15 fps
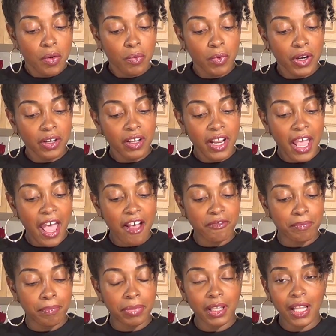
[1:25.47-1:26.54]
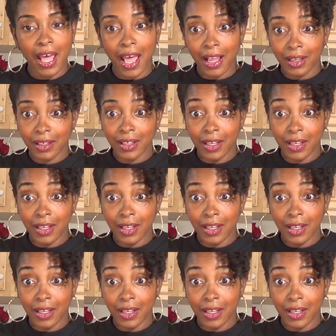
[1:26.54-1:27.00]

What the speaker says: we're gonna have black